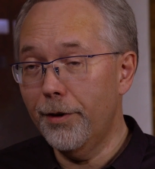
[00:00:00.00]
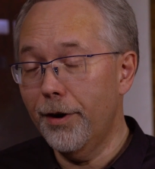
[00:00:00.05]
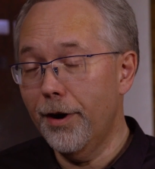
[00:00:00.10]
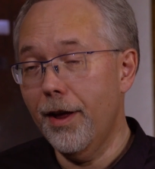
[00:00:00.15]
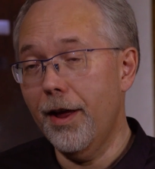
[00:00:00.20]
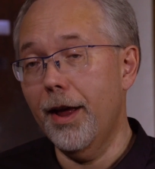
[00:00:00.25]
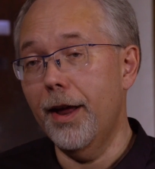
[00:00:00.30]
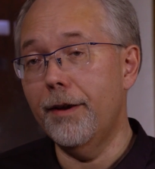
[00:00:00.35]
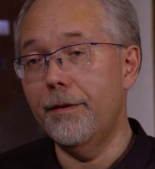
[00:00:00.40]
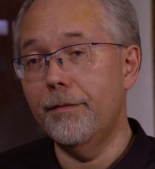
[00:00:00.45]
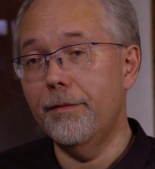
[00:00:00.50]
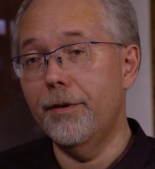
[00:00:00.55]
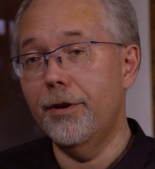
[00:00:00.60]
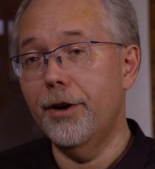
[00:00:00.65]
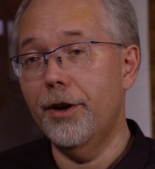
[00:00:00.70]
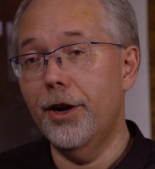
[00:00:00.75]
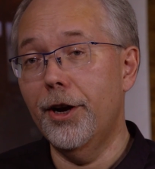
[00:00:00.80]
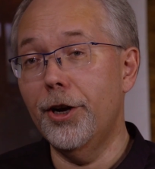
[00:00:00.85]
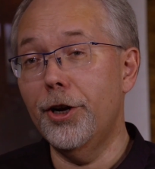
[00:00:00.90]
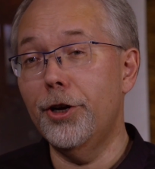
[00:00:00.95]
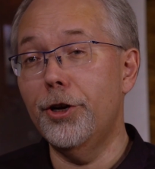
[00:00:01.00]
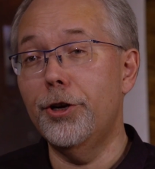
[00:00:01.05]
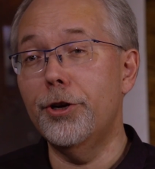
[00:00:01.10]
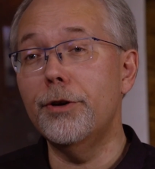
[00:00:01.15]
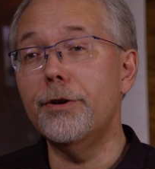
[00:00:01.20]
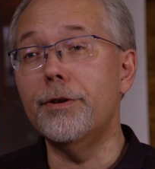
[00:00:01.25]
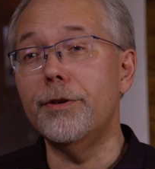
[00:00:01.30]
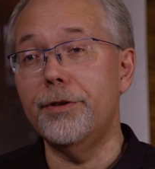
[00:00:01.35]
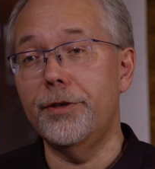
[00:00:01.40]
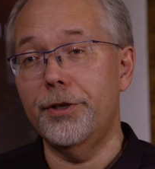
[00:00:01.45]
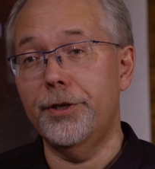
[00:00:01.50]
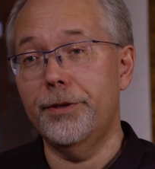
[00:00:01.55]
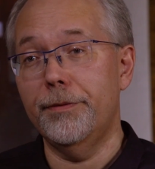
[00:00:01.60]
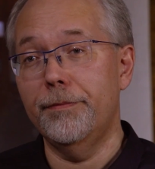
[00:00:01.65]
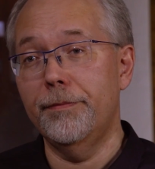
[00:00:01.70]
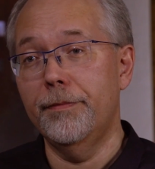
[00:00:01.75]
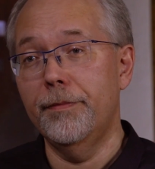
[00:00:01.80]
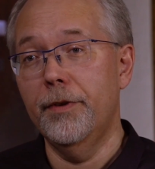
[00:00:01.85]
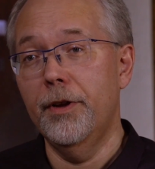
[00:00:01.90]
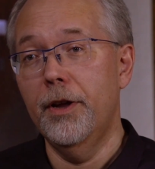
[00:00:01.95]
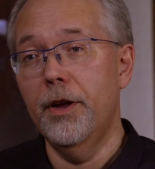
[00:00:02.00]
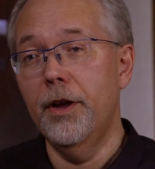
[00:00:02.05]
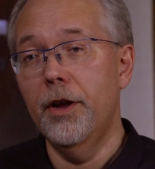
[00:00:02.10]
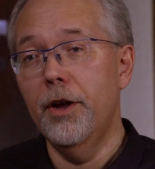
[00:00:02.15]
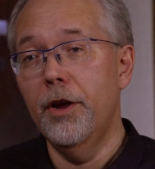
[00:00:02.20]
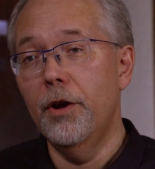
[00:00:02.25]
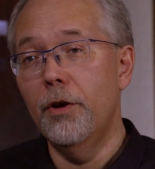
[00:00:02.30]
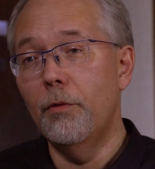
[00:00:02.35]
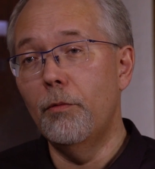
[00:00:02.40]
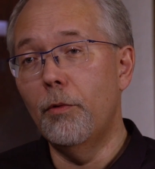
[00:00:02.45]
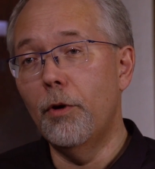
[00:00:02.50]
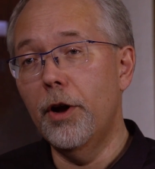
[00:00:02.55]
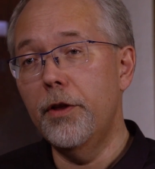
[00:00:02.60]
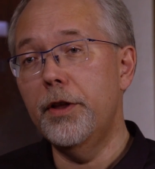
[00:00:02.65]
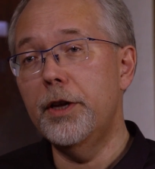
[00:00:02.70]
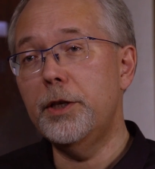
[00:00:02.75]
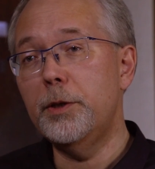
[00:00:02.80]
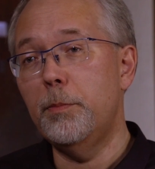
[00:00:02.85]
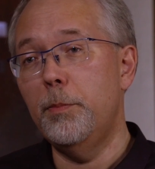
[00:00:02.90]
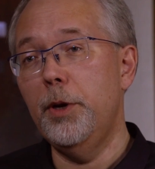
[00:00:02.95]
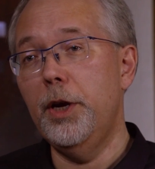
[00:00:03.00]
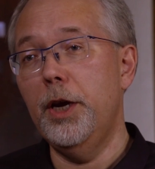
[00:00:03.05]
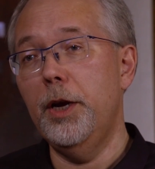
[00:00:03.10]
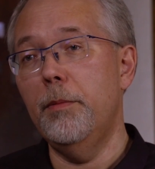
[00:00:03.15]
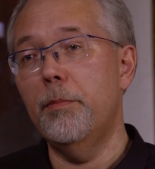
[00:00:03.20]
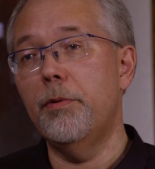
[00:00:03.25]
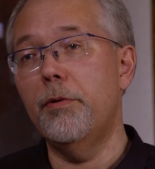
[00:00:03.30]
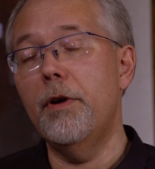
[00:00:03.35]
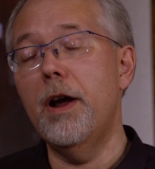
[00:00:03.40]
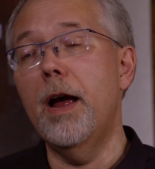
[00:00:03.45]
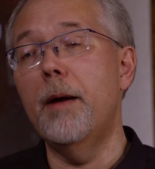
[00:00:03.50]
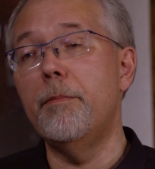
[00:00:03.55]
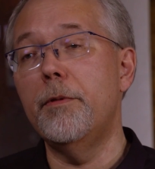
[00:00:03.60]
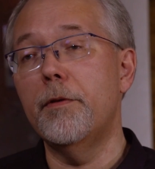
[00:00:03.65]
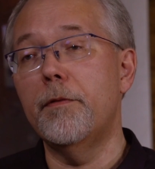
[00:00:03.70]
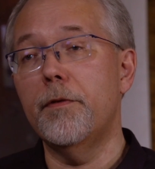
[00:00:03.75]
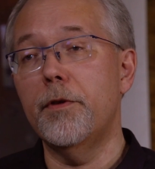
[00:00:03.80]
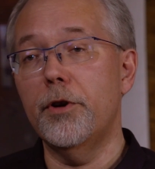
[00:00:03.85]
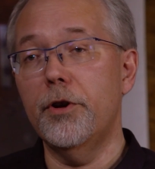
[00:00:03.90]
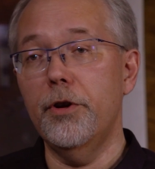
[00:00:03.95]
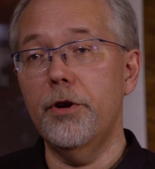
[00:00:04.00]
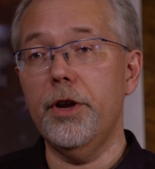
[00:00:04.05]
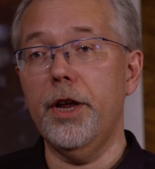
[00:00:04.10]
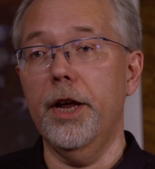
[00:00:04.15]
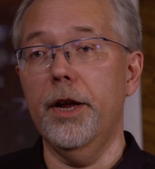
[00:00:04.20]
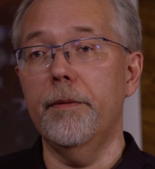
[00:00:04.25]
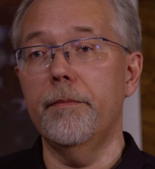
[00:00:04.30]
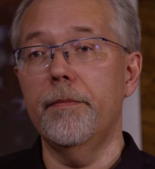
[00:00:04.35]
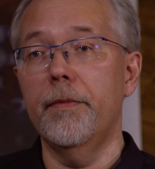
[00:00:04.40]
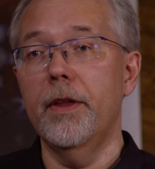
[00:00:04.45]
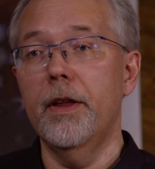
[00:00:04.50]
it or not, a goose, one that's being prepped for cooking.